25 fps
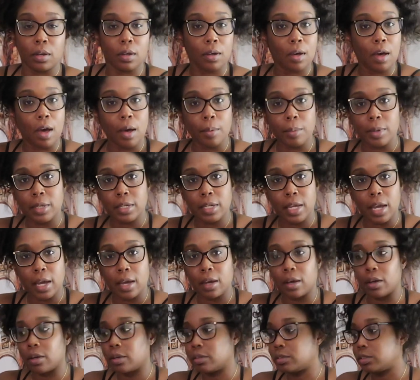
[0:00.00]
calm it
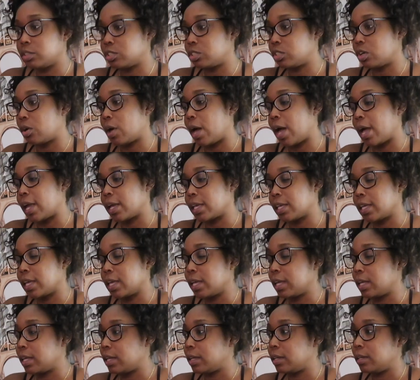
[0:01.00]
down so I
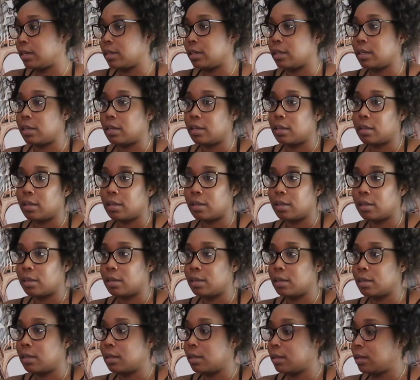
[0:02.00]
can
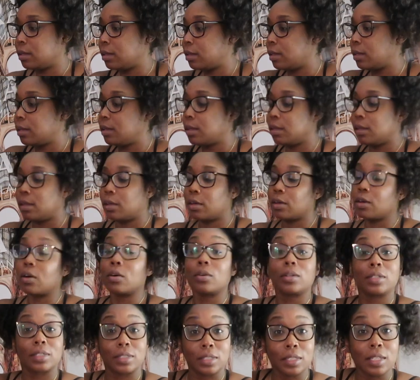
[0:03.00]

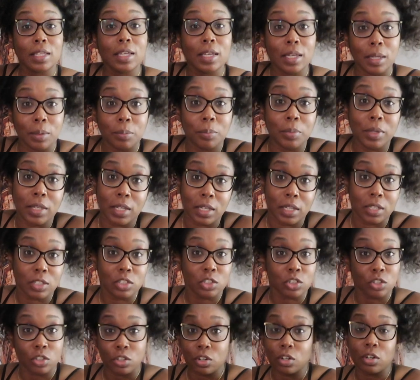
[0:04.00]
go to sleep
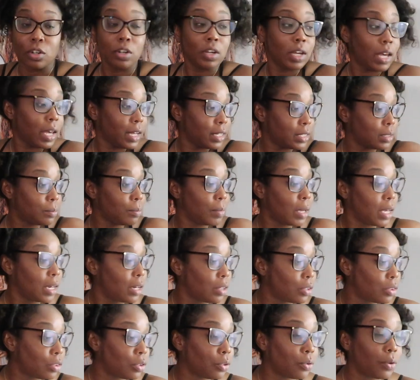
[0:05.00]
because your girl has made
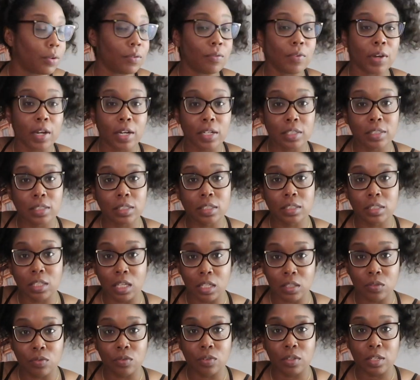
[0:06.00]
it through a very
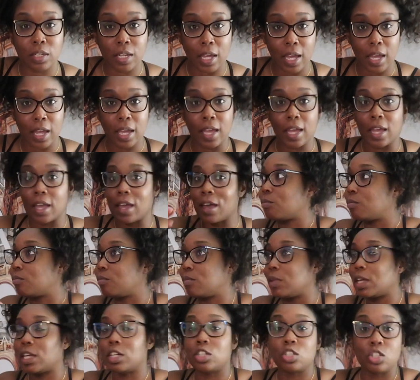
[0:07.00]
successful day
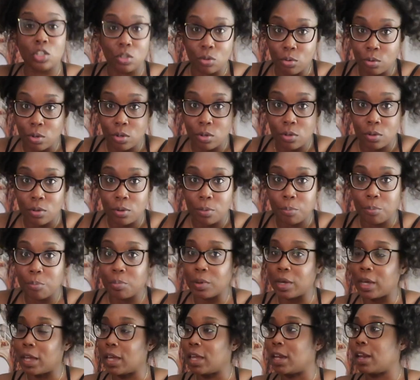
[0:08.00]
in general,
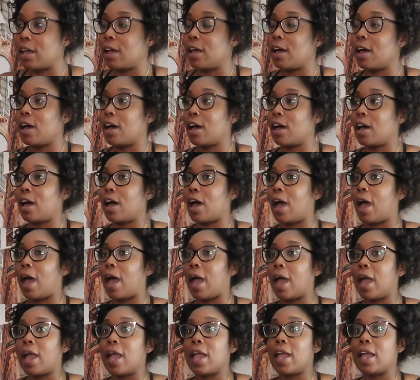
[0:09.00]
but
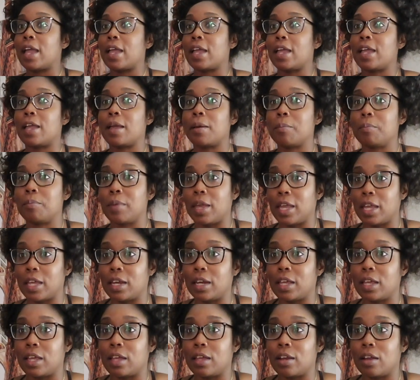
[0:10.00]
I
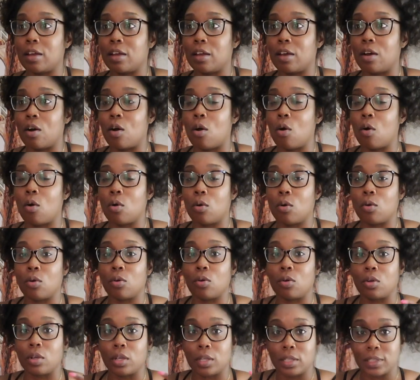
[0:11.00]
made it a
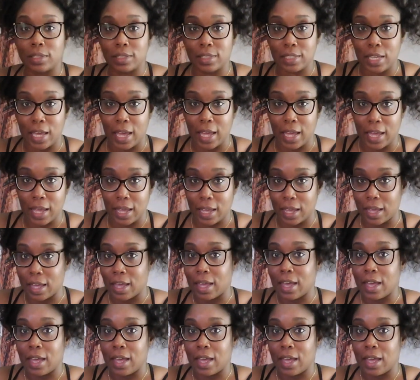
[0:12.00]
whole day